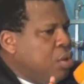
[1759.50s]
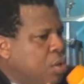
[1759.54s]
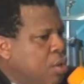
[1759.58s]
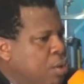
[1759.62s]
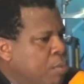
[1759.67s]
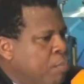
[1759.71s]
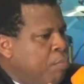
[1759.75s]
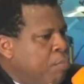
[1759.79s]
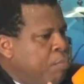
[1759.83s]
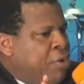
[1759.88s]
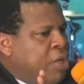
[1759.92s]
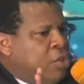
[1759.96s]

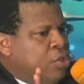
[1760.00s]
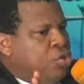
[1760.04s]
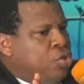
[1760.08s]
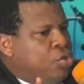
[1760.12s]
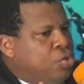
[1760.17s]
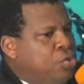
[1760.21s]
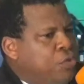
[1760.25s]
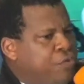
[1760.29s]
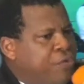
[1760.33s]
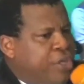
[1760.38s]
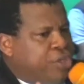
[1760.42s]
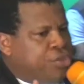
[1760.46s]
brings you to
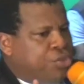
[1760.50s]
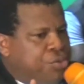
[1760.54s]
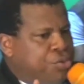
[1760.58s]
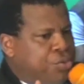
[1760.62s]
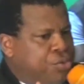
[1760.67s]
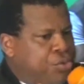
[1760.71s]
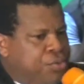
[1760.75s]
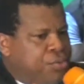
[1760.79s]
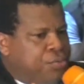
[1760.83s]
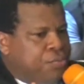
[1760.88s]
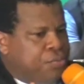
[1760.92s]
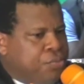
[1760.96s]

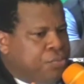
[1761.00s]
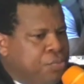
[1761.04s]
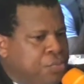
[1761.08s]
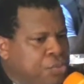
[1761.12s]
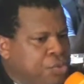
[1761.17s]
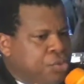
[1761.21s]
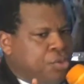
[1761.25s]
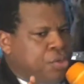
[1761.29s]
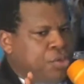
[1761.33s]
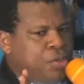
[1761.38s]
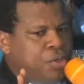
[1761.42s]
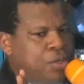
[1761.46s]
virtues.
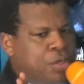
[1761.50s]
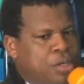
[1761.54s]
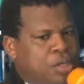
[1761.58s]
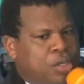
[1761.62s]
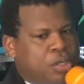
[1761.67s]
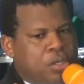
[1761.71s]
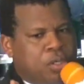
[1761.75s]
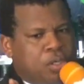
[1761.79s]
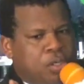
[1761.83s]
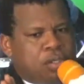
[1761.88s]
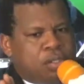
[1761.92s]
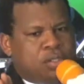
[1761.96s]

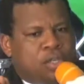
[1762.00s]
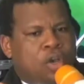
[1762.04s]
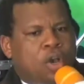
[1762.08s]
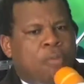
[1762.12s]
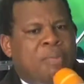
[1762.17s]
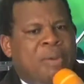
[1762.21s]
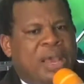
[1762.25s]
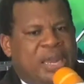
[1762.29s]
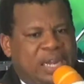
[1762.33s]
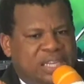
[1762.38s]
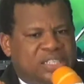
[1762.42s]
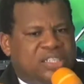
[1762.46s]
Say, come
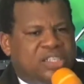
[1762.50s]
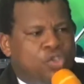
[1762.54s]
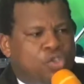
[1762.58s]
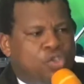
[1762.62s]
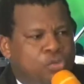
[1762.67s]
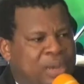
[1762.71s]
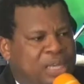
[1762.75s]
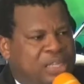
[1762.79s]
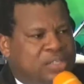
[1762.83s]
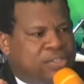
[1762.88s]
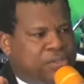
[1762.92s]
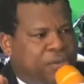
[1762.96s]
and listen to my
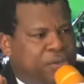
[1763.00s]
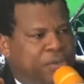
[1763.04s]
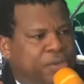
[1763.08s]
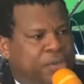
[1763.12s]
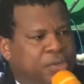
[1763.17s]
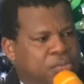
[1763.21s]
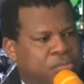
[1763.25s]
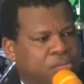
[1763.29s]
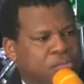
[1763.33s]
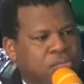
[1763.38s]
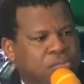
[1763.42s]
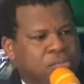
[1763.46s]
son.
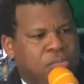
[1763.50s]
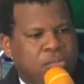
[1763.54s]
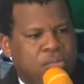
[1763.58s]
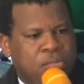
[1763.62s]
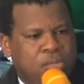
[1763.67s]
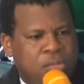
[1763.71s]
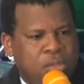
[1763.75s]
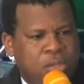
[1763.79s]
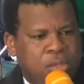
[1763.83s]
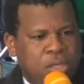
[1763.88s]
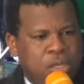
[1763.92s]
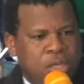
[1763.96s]

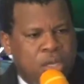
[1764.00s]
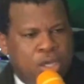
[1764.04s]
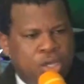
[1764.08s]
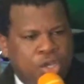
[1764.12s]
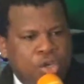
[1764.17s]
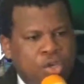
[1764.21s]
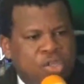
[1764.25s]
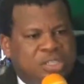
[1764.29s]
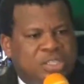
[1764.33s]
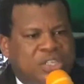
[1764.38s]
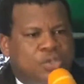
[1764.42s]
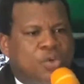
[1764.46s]
You
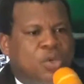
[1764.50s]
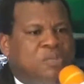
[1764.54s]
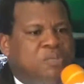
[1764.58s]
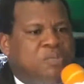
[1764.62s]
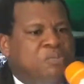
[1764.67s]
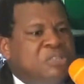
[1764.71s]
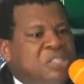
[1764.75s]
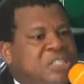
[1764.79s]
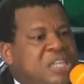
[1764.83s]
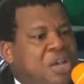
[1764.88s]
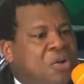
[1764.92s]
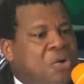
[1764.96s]
say it was a
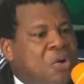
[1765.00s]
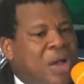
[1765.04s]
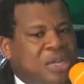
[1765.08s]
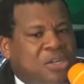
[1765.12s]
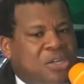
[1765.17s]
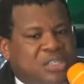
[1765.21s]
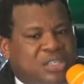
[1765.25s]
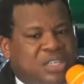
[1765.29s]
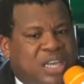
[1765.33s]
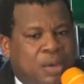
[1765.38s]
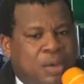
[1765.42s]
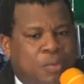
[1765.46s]
mistake. I
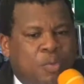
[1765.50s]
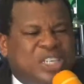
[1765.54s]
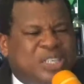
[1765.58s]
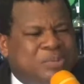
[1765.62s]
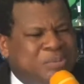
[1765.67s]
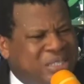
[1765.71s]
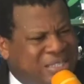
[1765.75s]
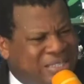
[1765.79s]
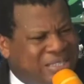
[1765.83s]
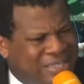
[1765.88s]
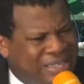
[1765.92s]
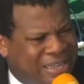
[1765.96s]
just came. Which
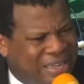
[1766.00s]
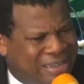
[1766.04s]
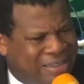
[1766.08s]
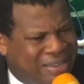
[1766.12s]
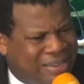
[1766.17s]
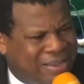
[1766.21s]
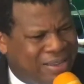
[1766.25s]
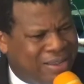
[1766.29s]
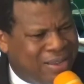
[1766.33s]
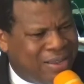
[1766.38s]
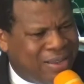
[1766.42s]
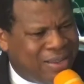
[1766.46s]
mistake?
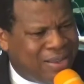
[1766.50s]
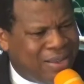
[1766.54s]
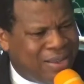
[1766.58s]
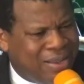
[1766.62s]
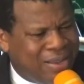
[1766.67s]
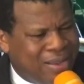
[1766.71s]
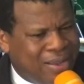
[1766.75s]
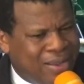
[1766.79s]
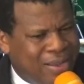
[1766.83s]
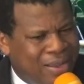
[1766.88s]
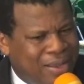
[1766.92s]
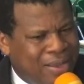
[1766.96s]

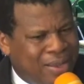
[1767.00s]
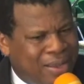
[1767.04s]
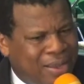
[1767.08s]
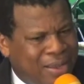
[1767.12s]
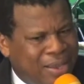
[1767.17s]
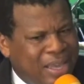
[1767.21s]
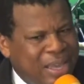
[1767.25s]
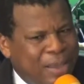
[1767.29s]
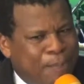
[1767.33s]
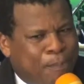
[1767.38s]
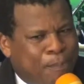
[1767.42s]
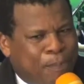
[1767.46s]

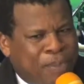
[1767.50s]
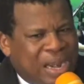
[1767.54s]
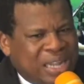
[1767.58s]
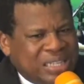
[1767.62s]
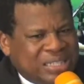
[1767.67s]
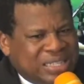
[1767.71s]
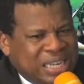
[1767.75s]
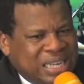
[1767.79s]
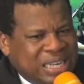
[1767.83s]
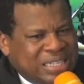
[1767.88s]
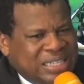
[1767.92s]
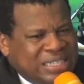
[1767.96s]
He
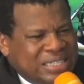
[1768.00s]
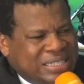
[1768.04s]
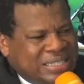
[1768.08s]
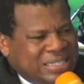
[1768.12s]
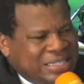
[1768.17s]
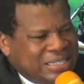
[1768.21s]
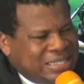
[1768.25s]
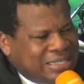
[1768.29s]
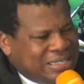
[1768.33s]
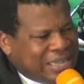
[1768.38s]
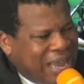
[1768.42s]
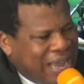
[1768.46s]
planted the
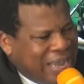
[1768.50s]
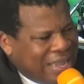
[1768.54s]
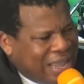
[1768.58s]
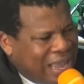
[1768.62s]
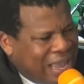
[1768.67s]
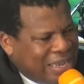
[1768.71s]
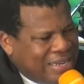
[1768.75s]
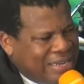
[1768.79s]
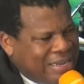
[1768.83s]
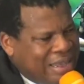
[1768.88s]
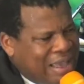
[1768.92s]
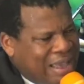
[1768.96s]
desire
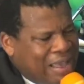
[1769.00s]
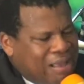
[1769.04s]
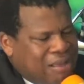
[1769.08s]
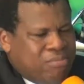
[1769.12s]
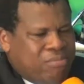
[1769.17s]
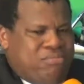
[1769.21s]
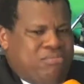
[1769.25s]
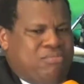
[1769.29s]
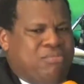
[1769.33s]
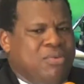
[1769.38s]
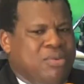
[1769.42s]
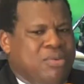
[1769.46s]
there.
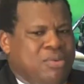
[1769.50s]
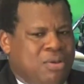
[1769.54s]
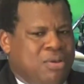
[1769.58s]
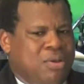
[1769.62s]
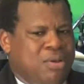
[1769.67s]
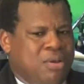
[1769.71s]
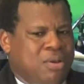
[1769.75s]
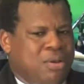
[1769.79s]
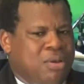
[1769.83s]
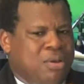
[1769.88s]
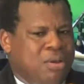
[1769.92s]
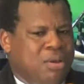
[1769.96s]

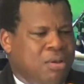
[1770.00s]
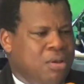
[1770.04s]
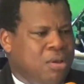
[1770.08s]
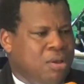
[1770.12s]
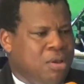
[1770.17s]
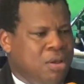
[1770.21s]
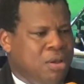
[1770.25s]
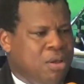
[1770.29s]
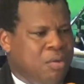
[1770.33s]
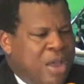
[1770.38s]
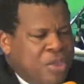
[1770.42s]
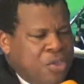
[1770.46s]

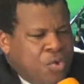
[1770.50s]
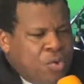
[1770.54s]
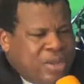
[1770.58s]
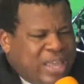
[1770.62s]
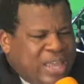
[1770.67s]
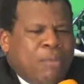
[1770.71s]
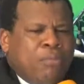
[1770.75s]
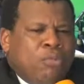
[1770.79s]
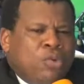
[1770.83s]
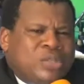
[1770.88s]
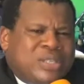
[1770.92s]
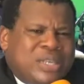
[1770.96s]
When you came,
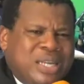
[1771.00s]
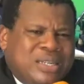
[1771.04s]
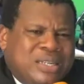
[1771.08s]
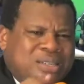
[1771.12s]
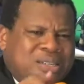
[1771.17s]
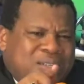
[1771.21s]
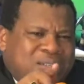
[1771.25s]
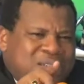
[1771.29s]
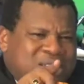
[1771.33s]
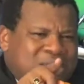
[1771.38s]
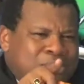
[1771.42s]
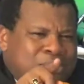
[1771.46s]
you said,
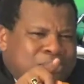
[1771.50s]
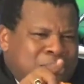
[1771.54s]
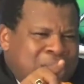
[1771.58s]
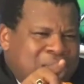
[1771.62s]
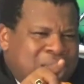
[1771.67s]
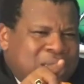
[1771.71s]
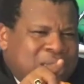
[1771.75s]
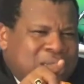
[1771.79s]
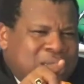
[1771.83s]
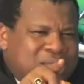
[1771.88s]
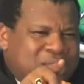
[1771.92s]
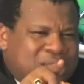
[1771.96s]
this man
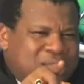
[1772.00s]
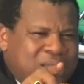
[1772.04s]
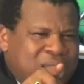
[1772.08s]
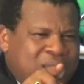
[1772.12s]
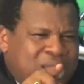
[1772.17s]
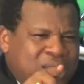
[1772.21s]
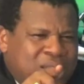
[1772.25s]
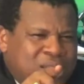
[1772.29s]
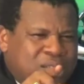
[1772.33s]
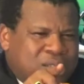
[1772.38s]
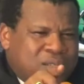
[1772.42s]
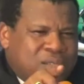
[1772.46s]
is saying
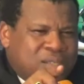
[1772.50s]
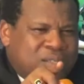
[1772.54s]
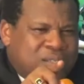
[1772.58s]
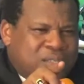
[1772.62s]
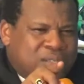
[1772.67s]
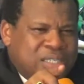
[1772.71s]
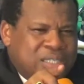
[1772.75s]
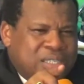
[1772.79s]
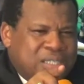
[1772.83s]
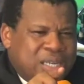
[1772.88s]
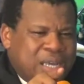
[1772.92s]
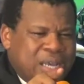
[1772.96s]

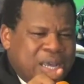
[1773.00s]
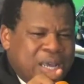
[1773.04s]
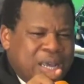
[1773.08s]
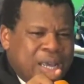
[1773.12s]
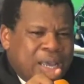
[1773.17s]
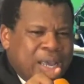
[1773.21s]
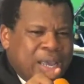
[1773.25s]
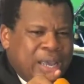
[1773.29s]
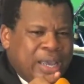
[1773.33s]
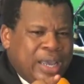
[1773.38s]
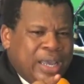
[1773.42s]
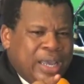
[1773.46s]
something.
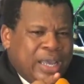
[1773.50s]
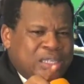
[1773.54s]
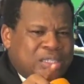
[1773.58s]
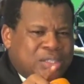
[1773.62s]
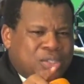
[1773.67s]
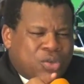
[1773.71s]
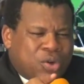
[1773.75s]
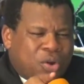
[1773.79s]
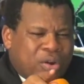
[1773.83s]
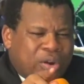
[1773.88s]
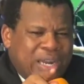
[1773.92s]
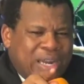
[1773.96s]
He's
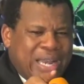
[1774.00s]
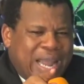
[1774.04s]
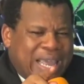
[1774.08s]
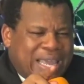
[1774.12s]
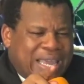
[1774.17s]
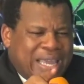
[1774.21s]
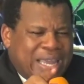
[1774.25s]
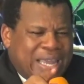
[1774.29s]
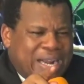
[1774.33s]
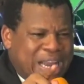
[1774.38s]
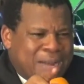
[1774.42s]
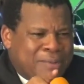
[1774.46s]
talking like he
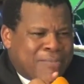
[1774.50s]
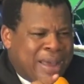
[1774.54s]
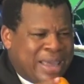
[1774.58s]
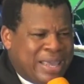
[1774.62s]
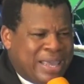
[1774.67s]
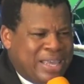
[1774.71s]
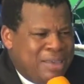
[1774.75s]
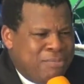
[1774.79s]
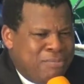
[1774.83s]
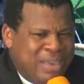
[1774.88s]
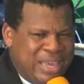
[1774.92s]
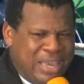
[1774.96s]
read my
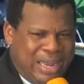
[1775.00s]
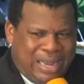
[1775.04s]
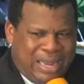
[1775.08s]
email.